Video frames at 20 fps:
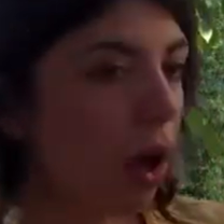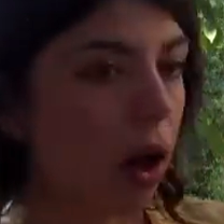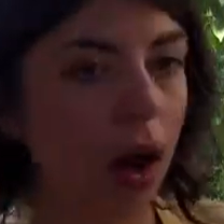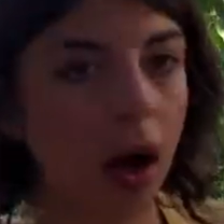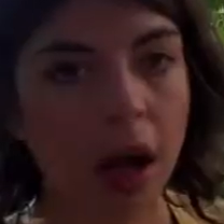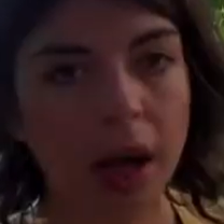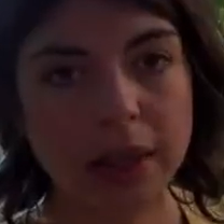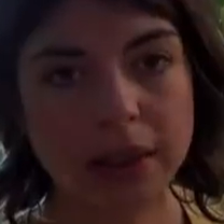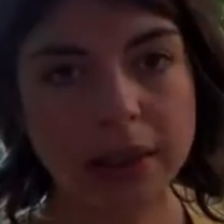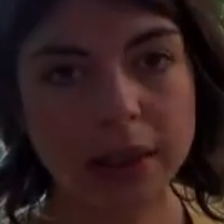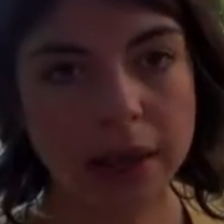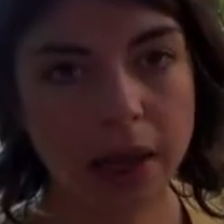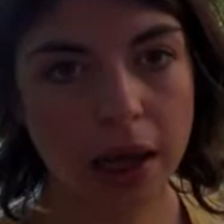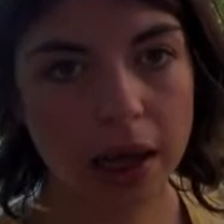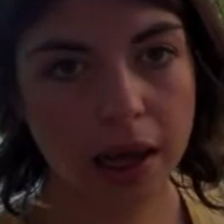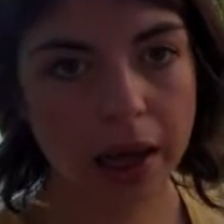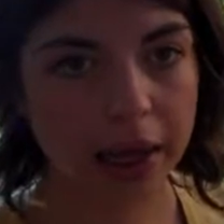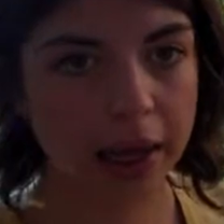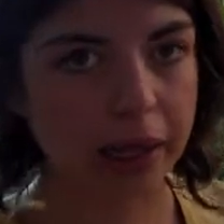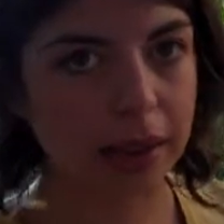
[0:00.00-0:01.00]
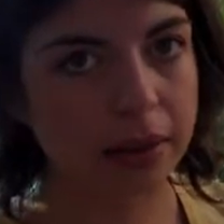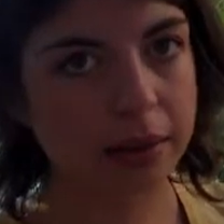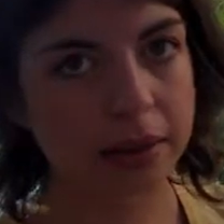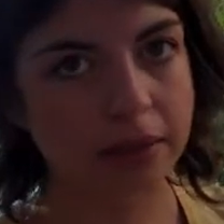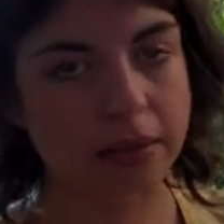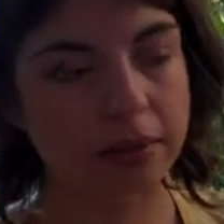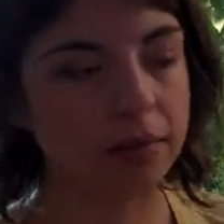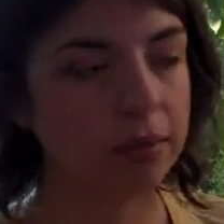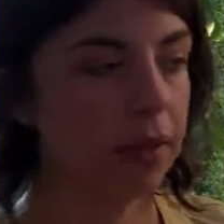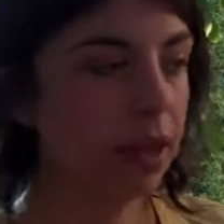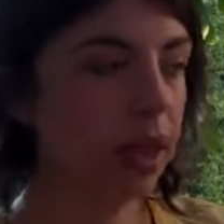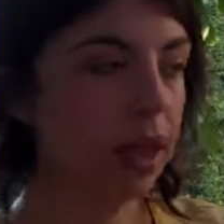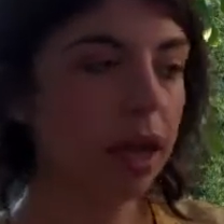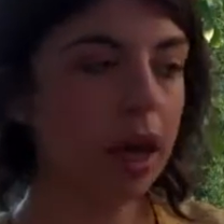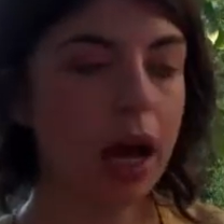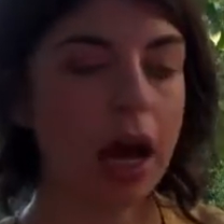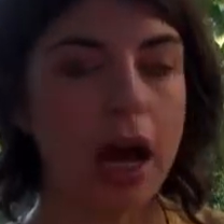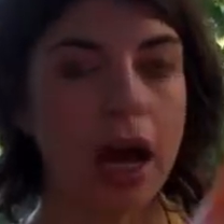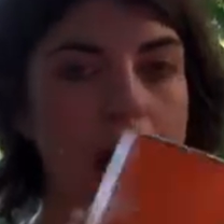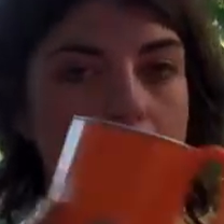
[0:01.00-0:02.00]
online, the
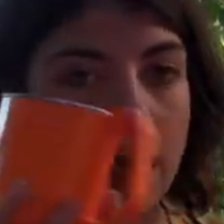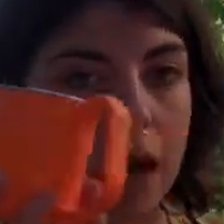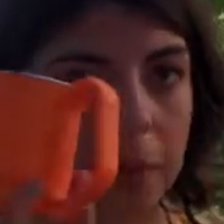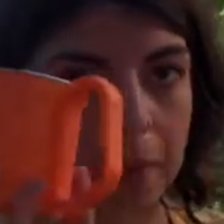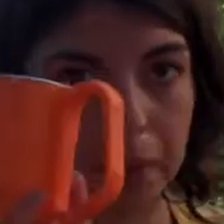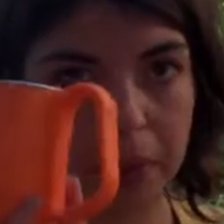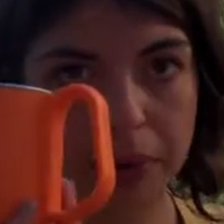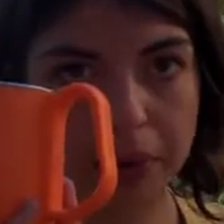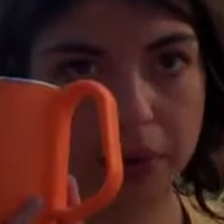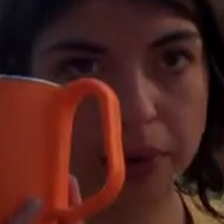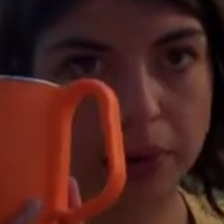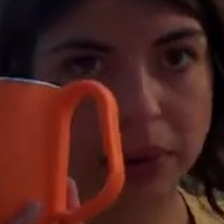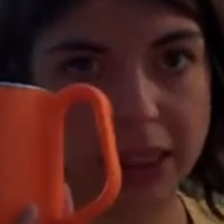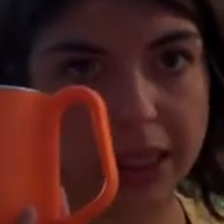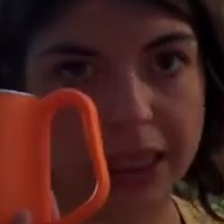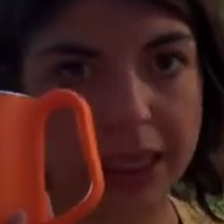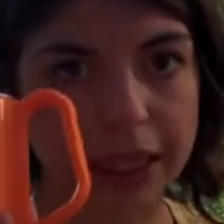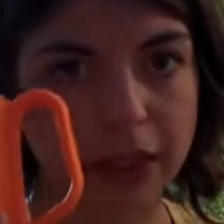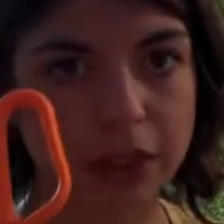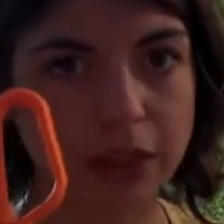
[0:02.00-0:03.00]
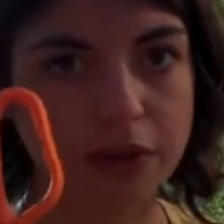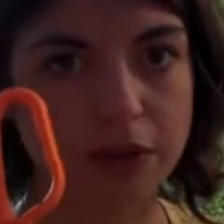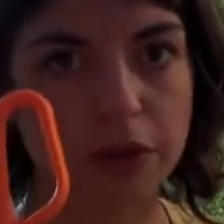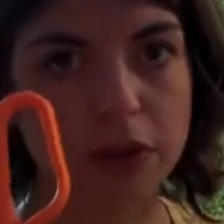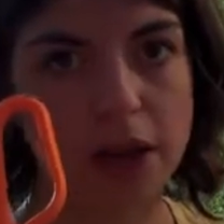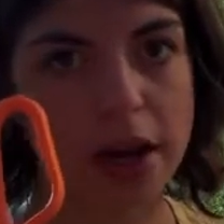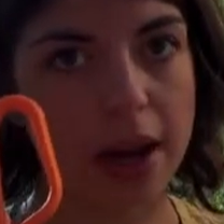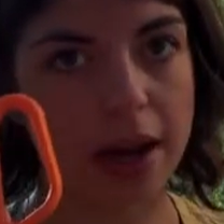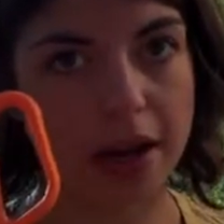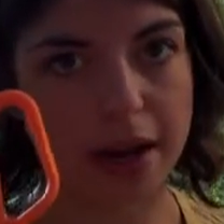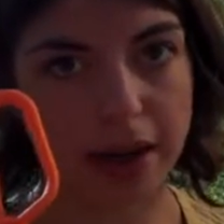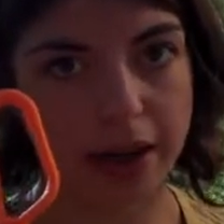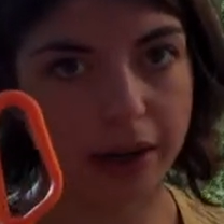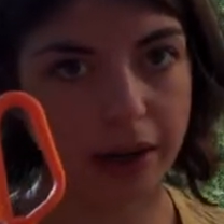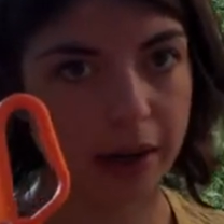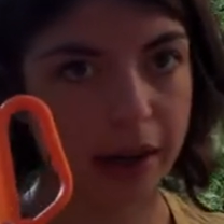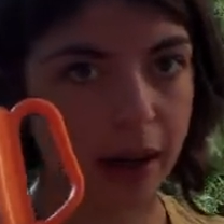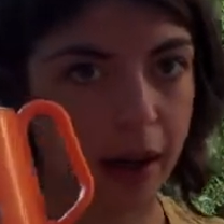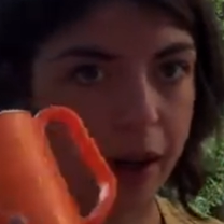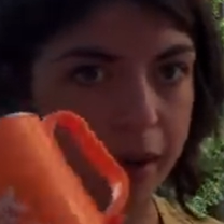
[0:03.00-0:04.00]
cup retails for $9.99.
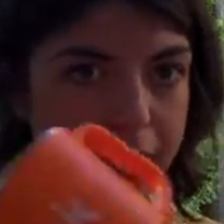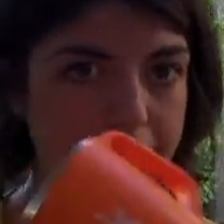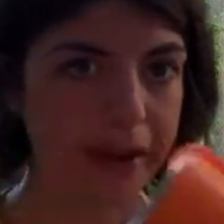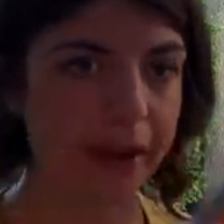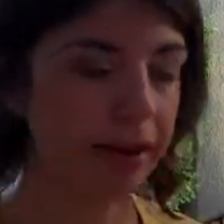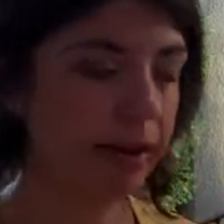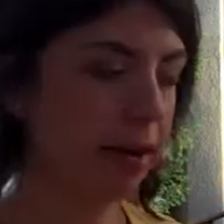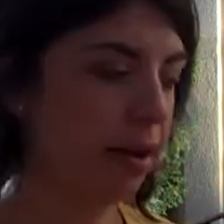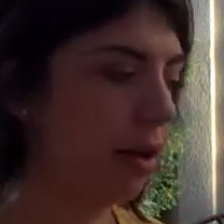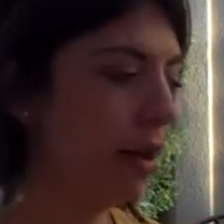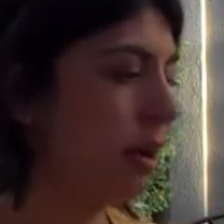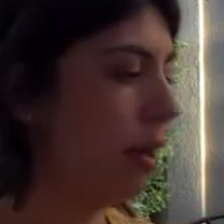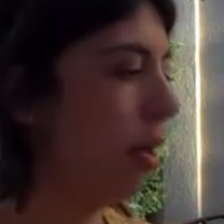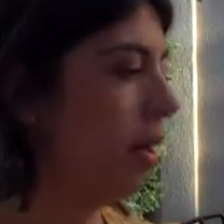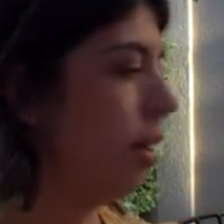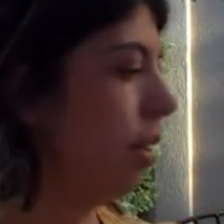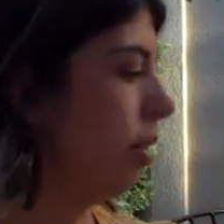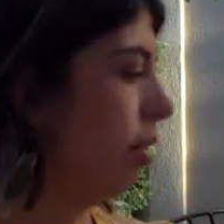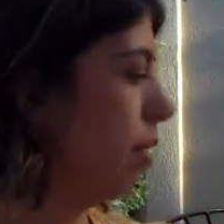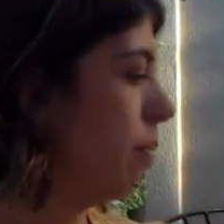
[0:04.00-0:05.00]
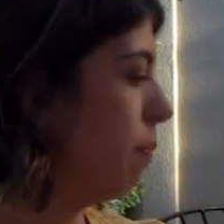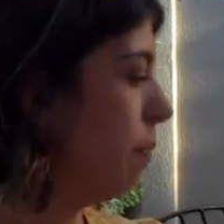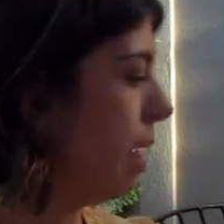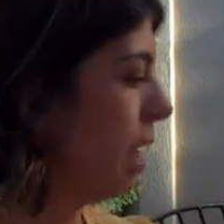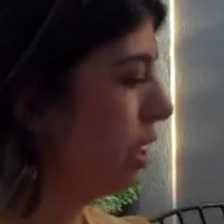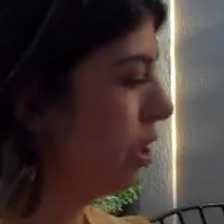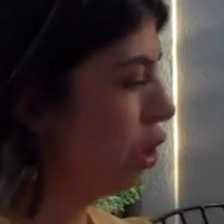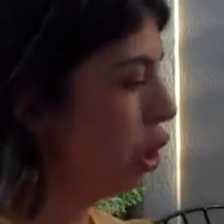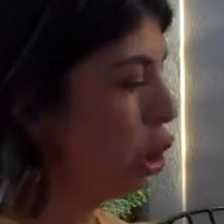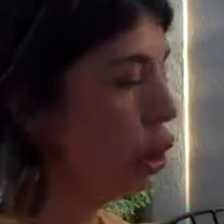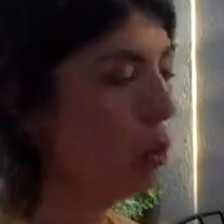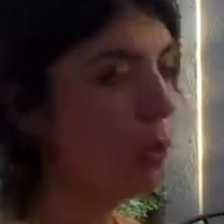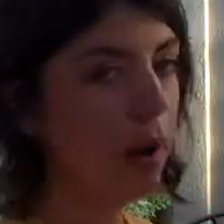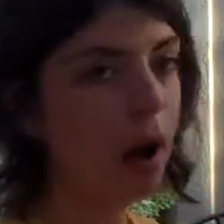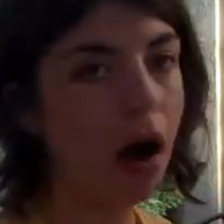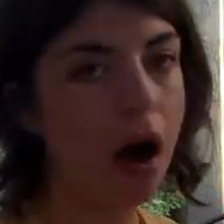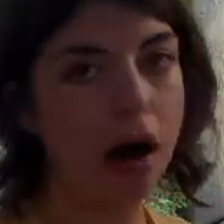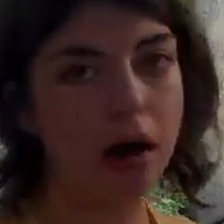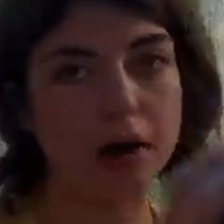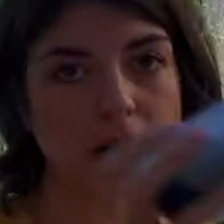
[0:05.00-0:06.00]
The bento
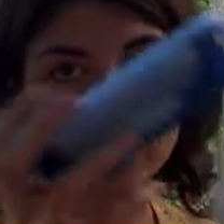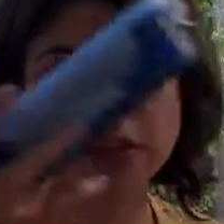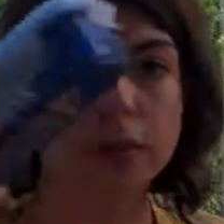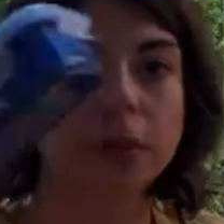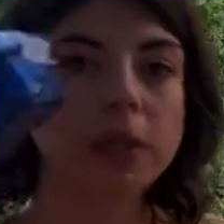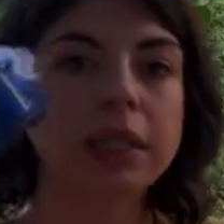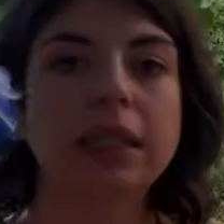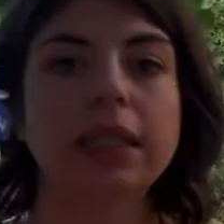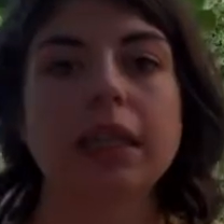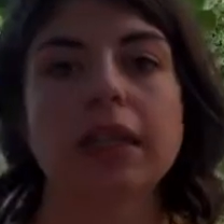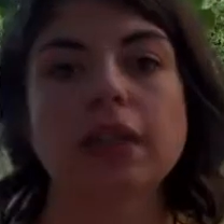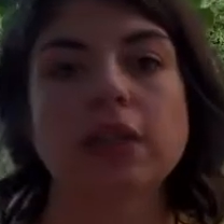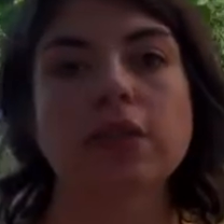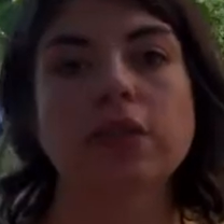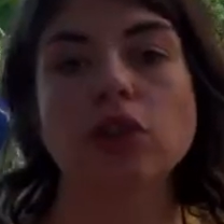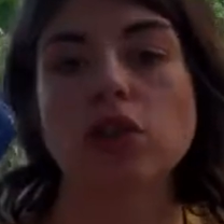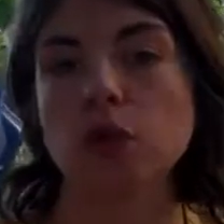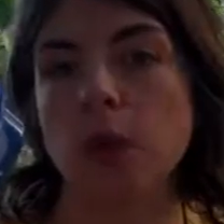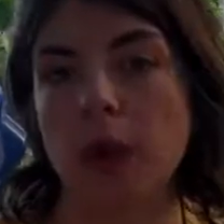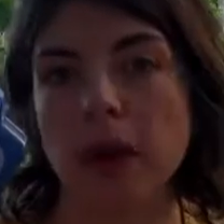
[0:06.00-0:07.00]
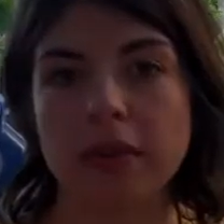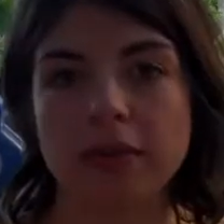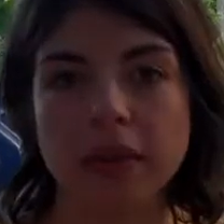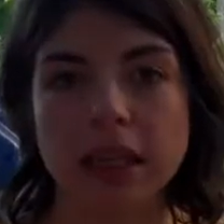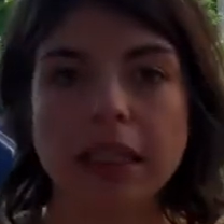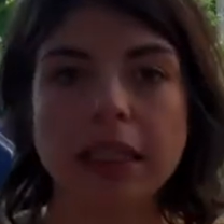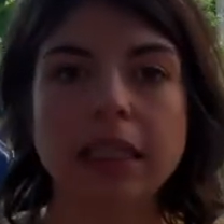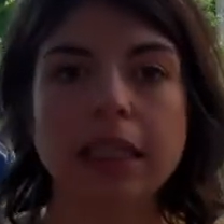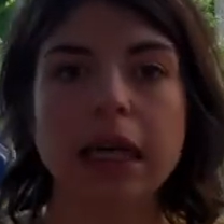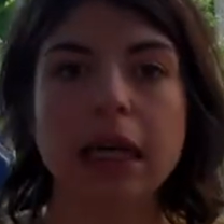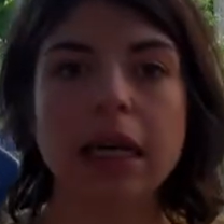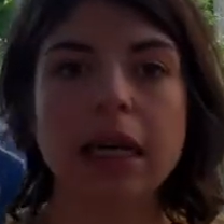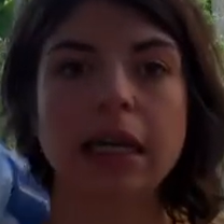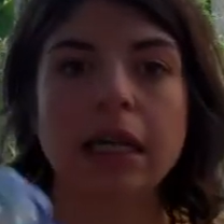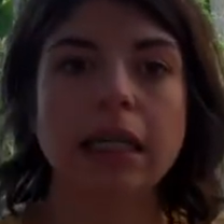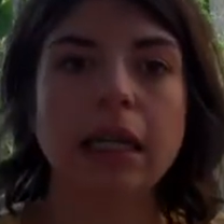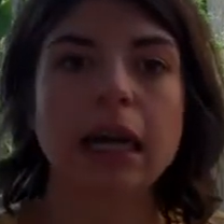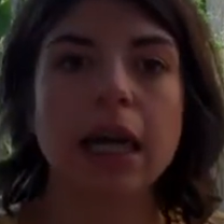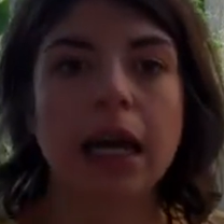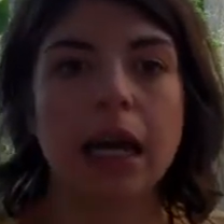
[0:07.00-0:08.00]
box retails for $12.99.
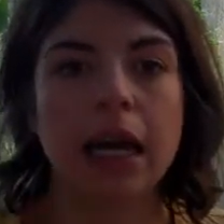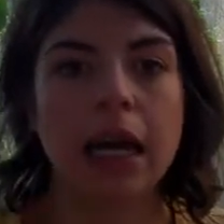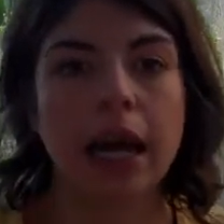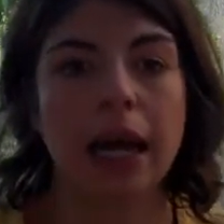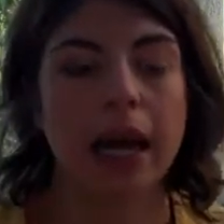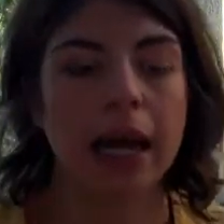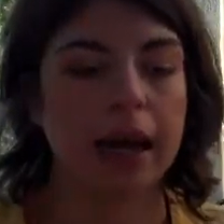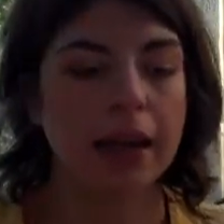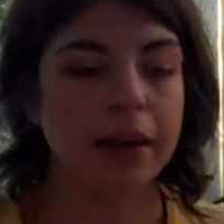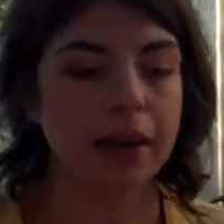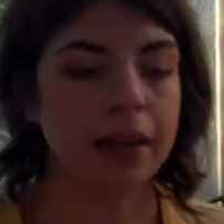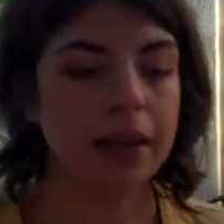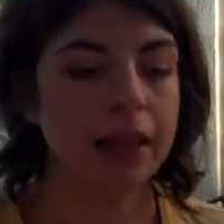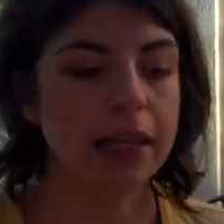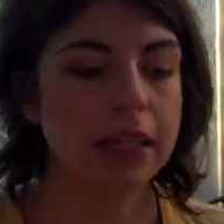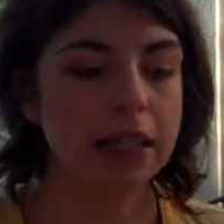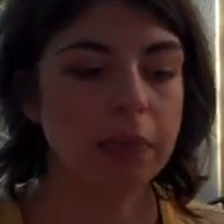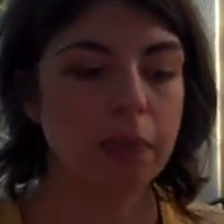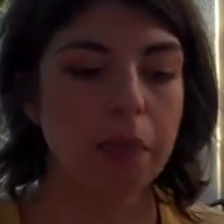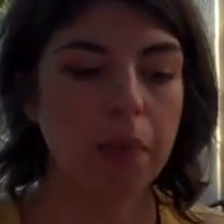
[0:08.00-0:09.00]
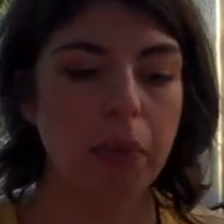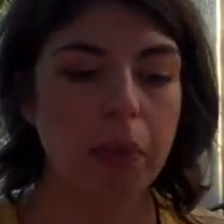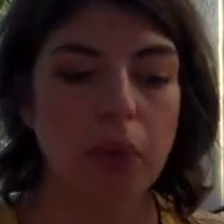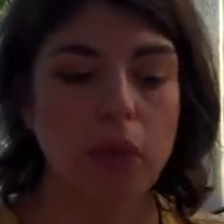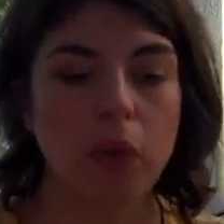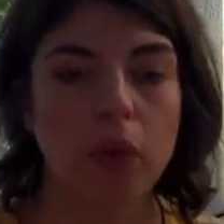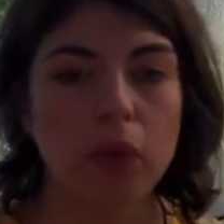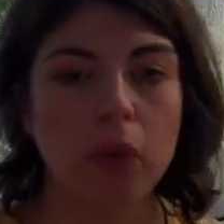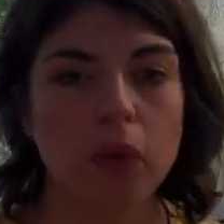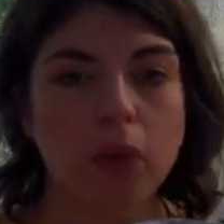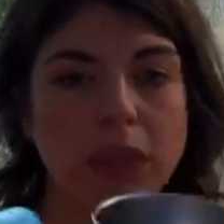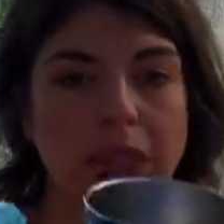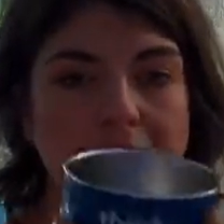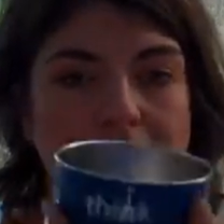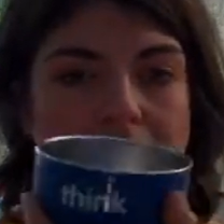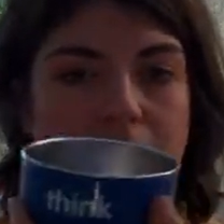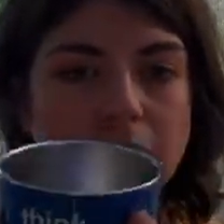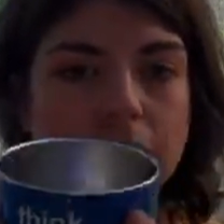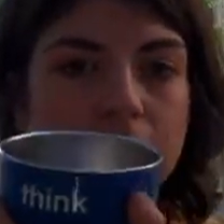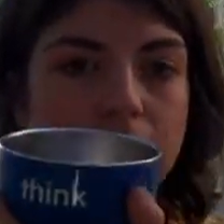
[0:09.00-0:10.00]
And this bowl
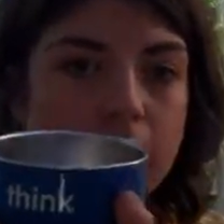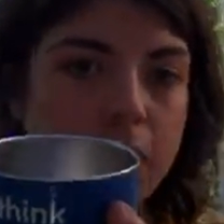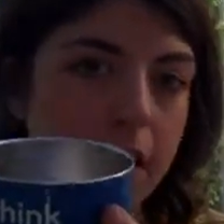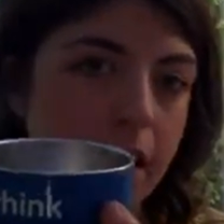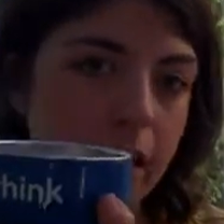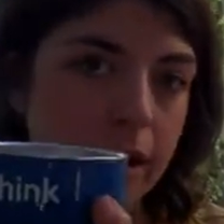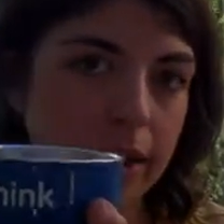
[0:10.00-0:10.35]
retails for $9.99.